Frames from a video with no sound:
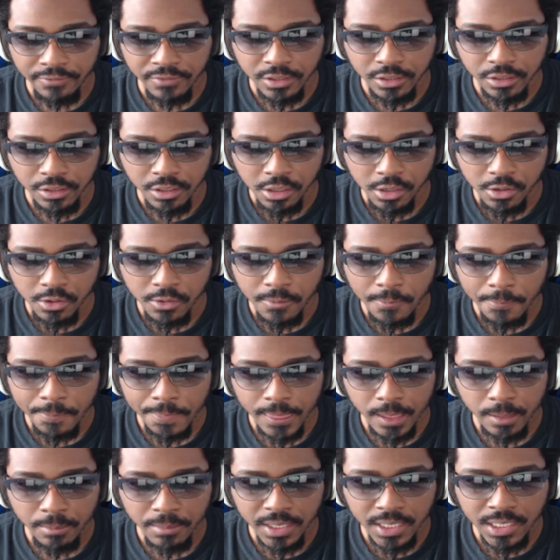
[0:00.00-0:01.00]
to go.
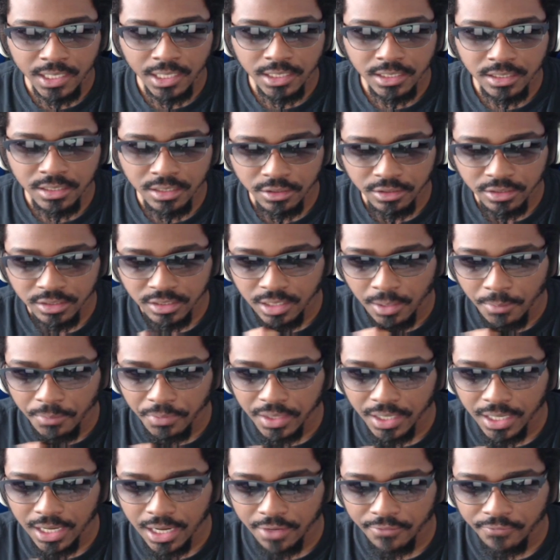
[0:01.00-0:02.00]
Because there's
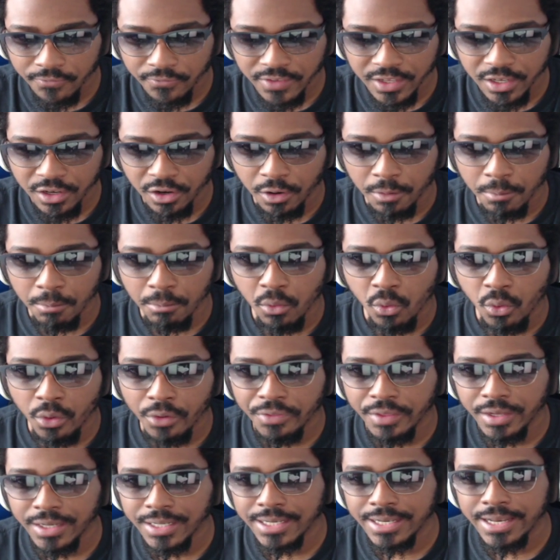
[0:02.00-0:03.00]
something I fear more
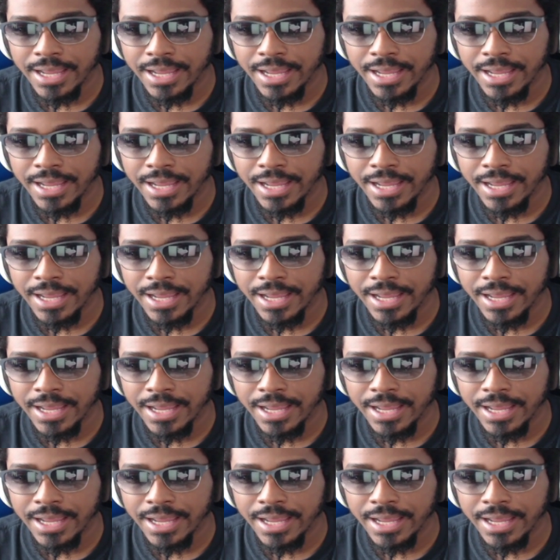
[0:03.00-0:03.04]
than